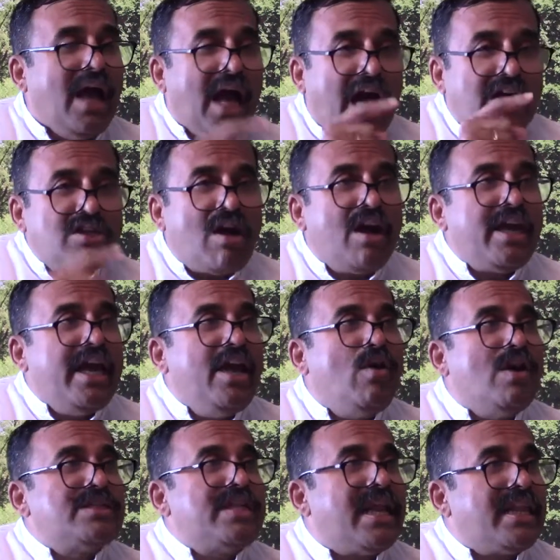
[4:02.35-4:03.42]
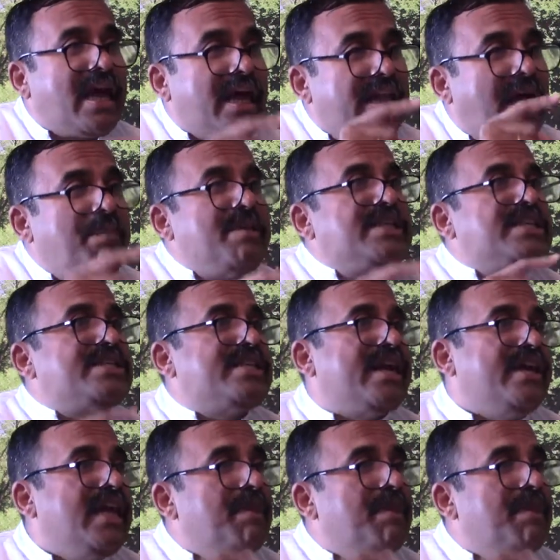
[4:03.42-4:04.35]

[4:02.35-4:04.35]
As long as ego is there, the unhappiness is there.